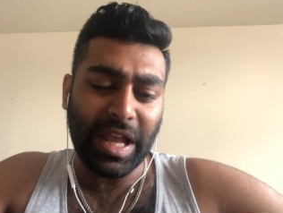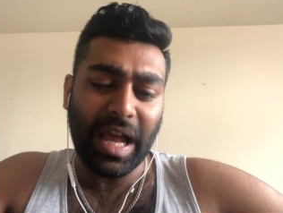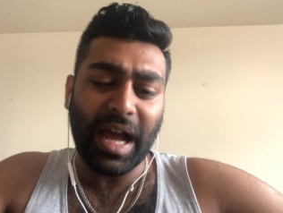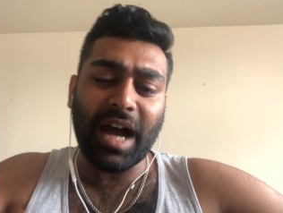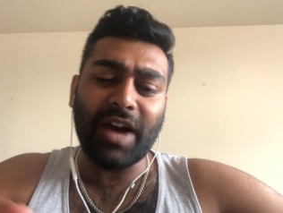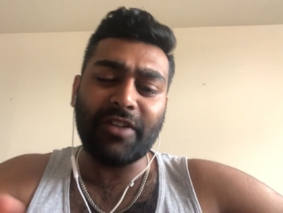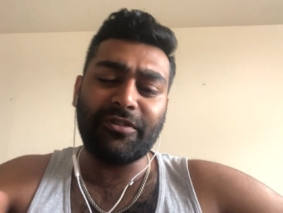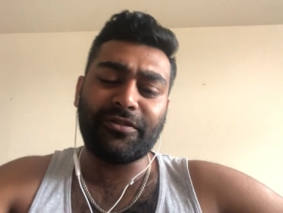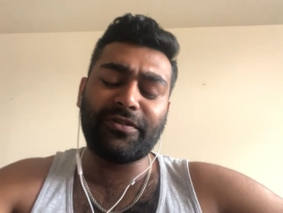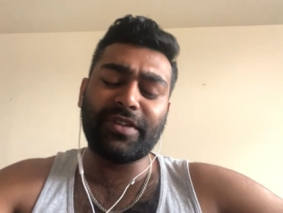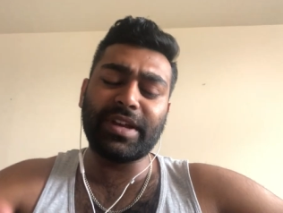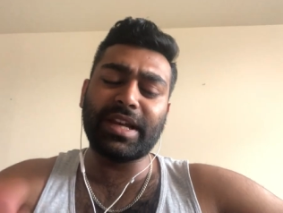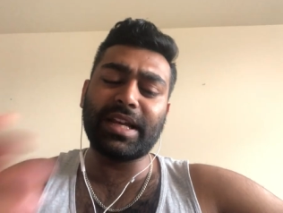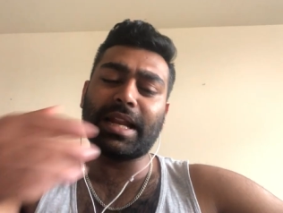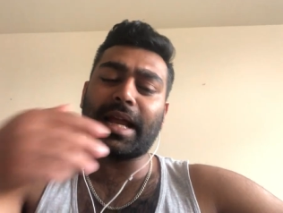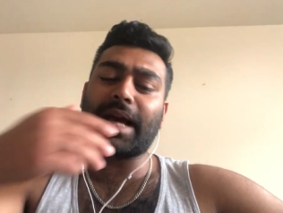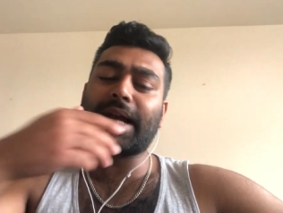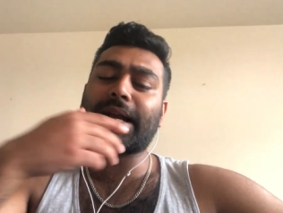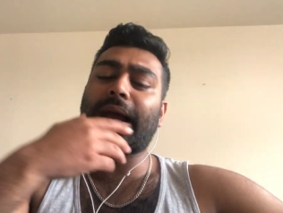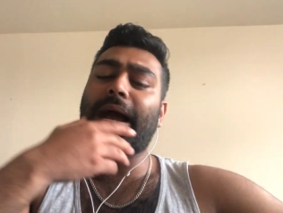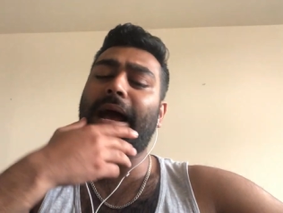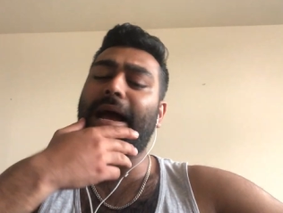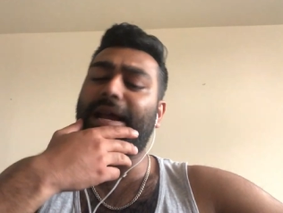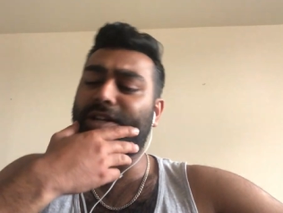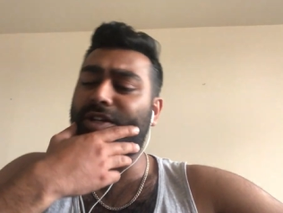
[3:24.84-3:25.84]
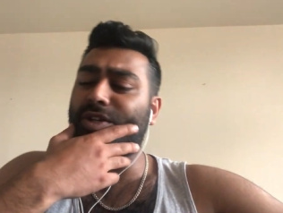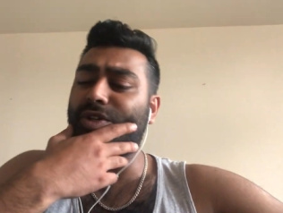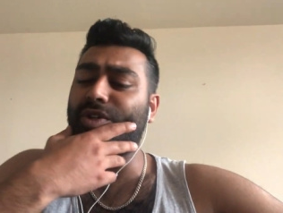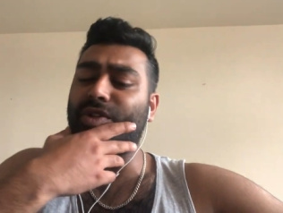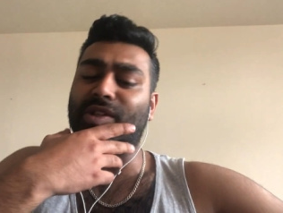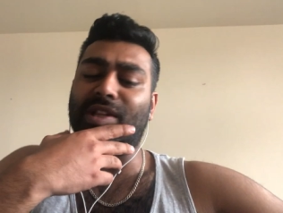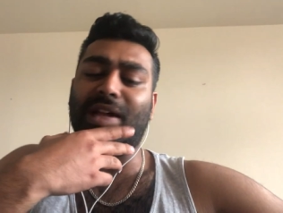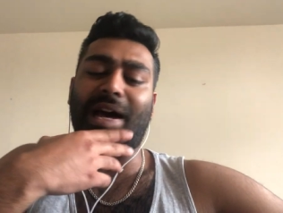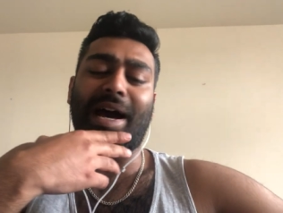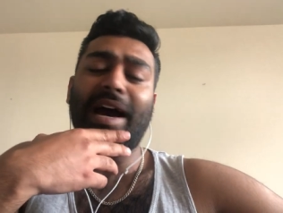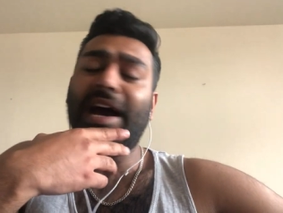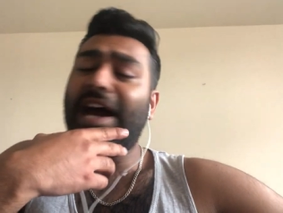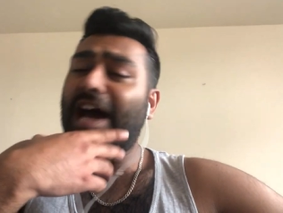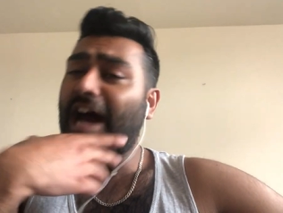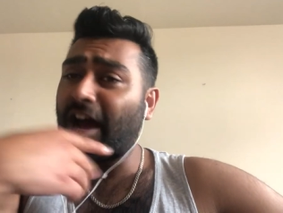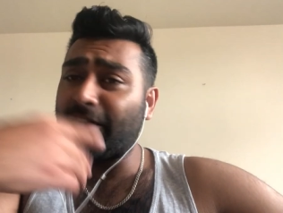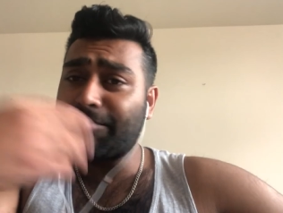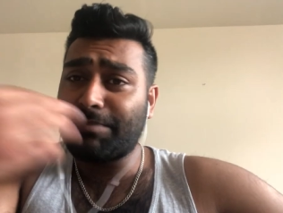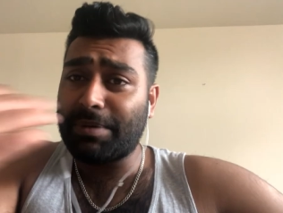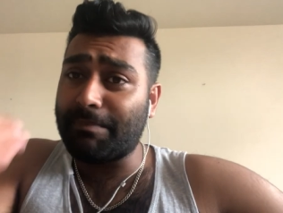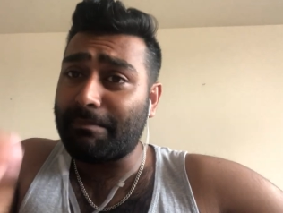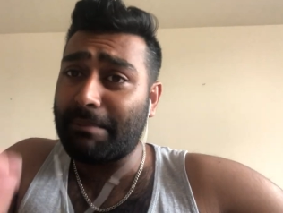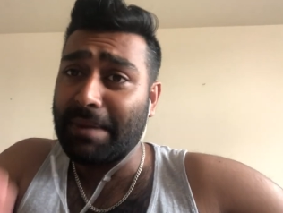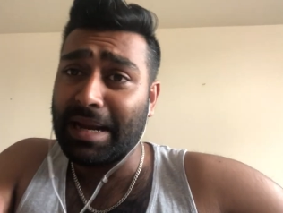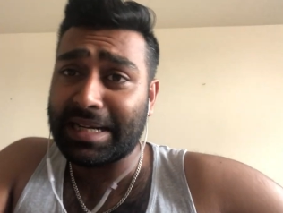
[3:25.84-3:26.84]
I feel like I do that.
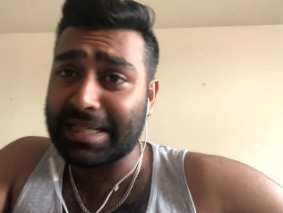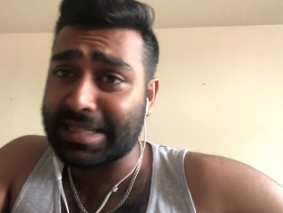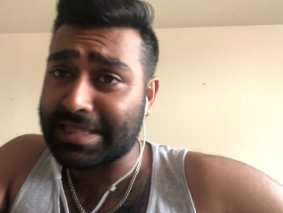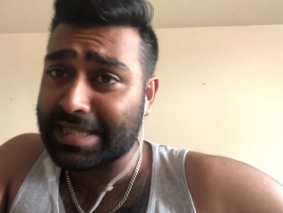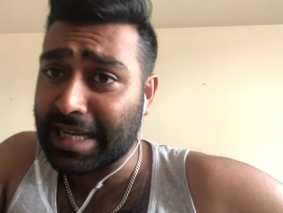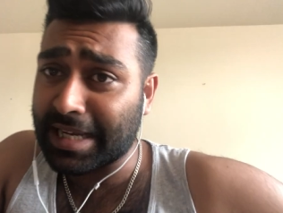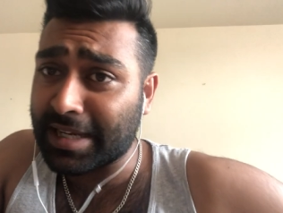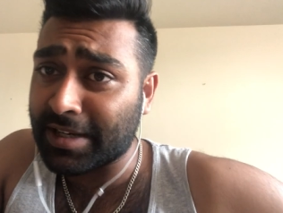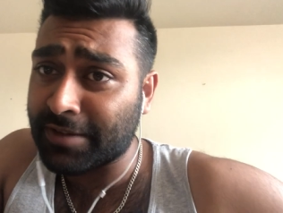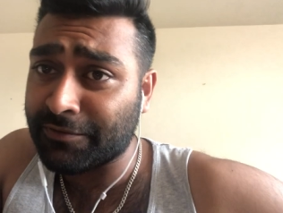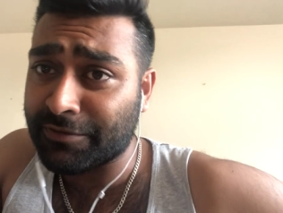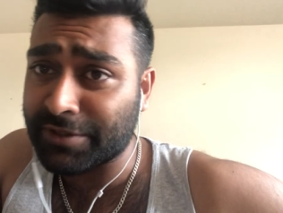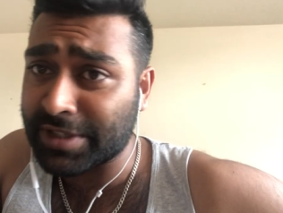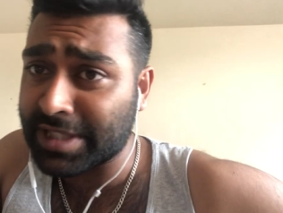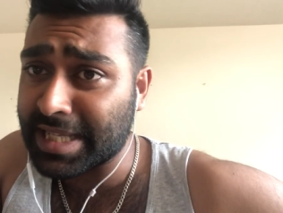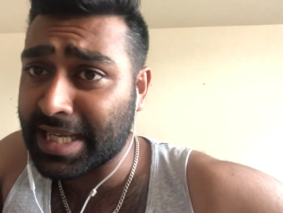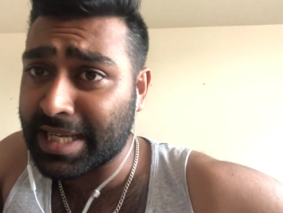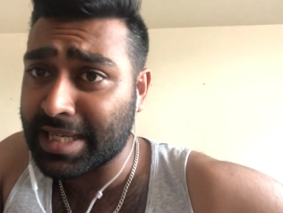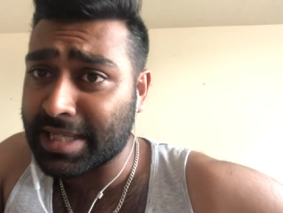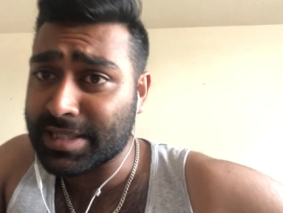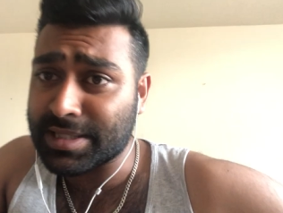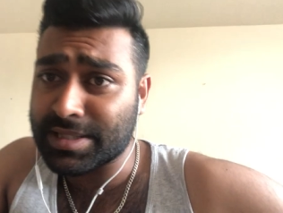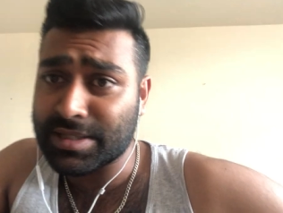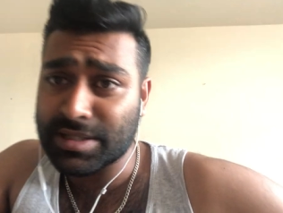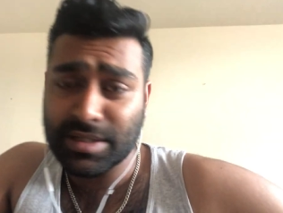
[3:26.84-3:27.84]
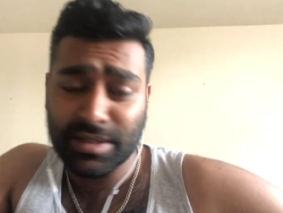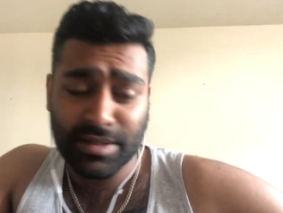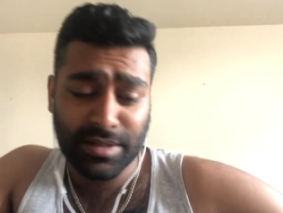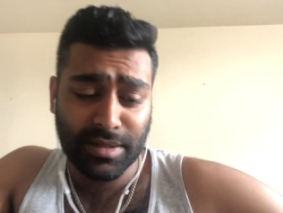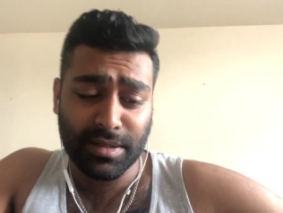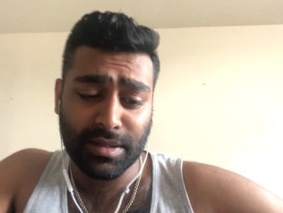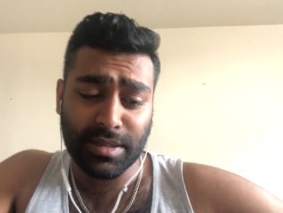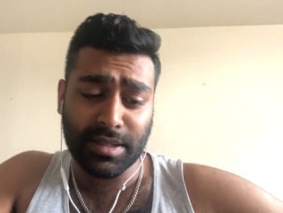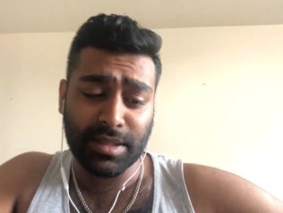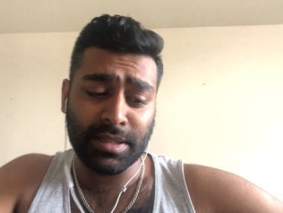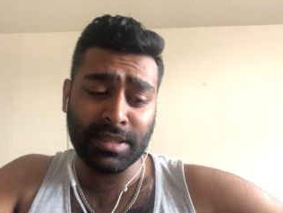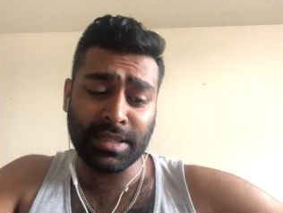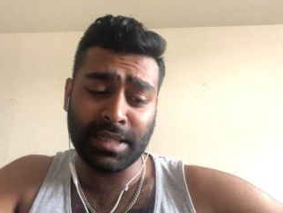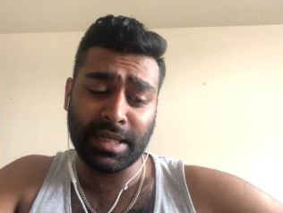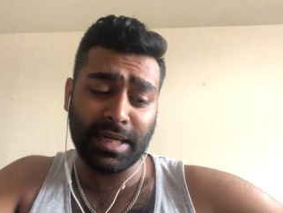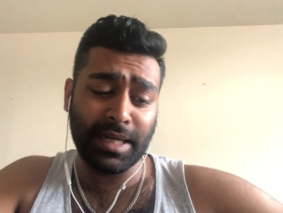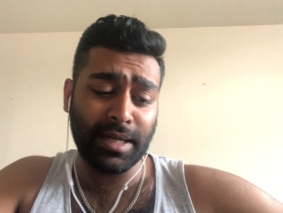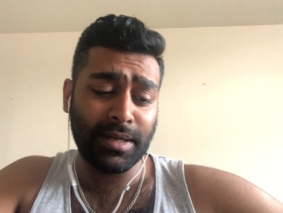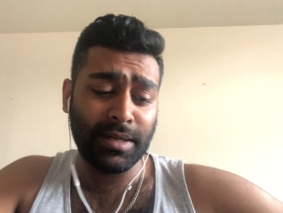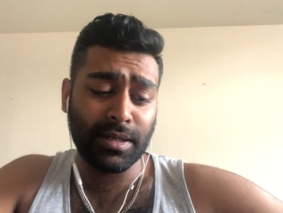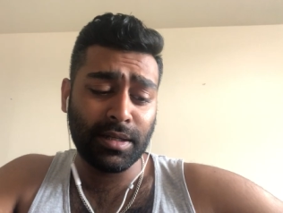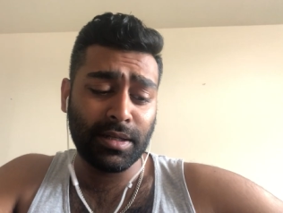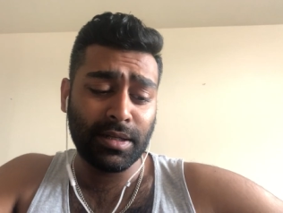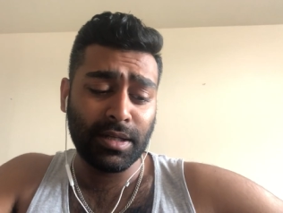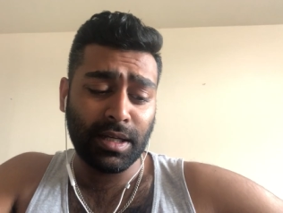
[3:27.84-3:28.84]
I've been meditating for years, yeah?